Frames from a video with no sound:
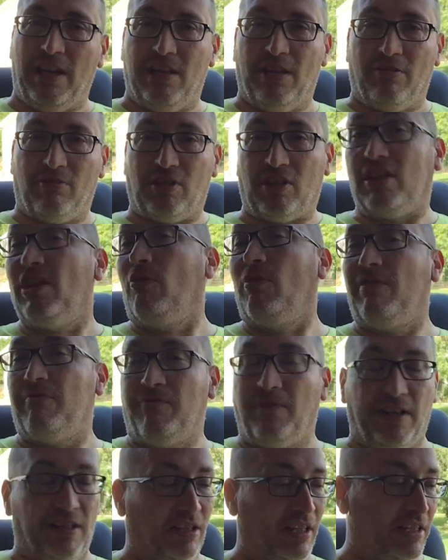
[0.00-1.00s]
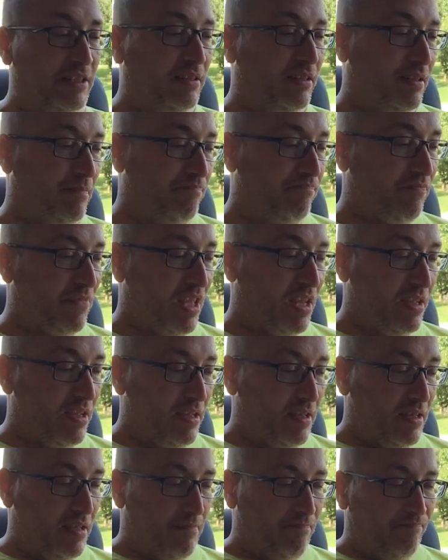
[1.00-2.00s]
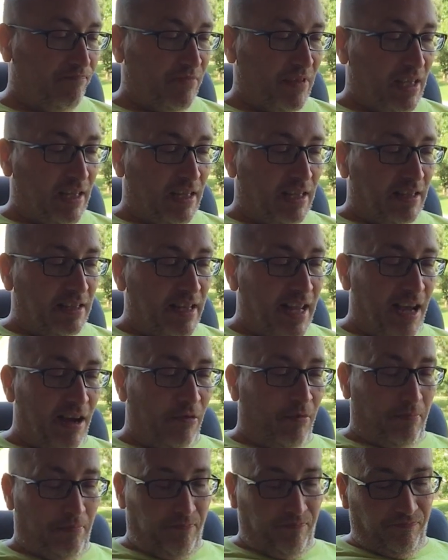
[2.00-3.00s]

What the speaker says: and they're still in Finland. Now,